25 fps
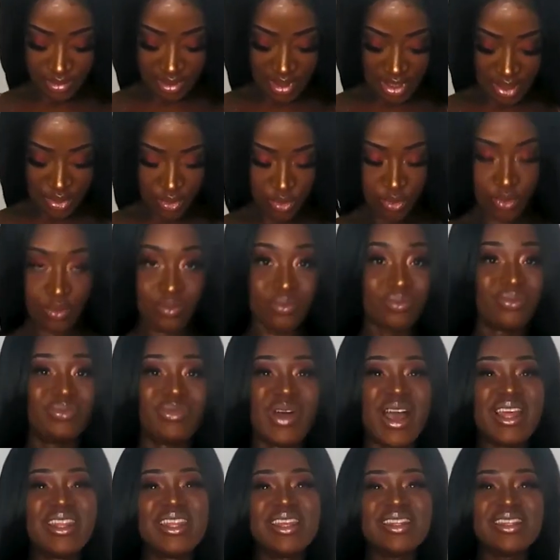I
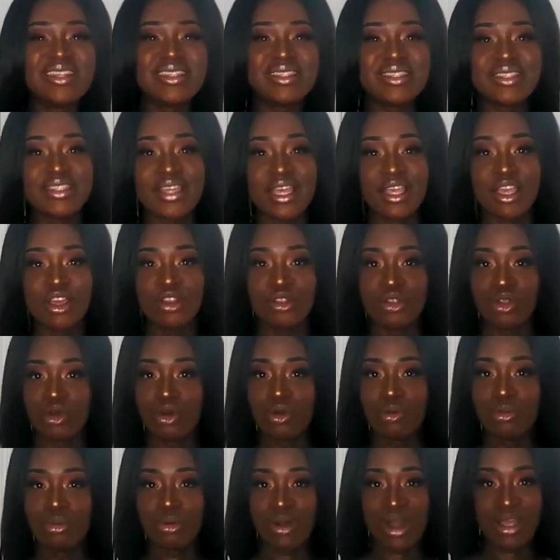think this is like a
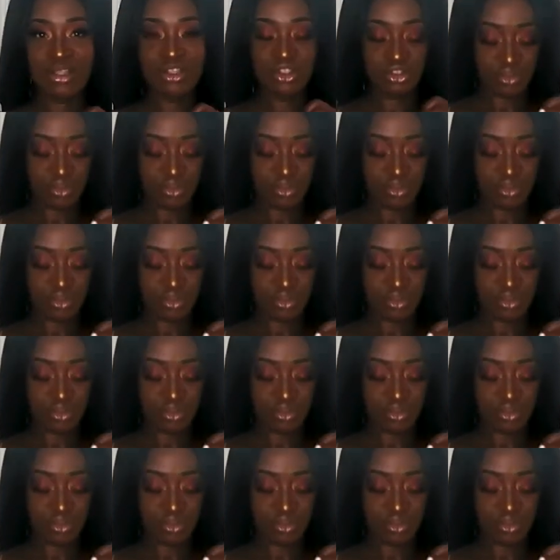no bra